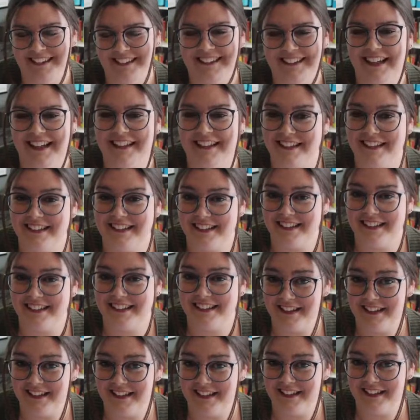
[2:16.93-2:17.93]
and
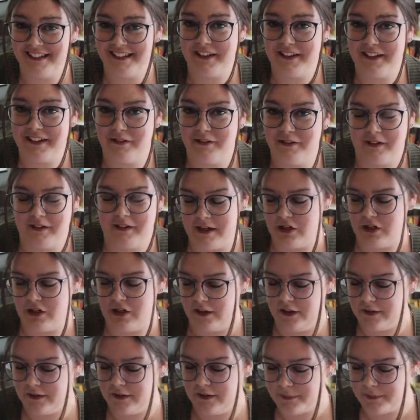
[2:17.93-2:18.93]
successive
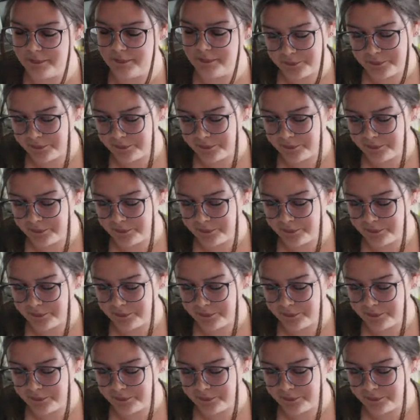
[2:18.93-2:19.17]
approximations.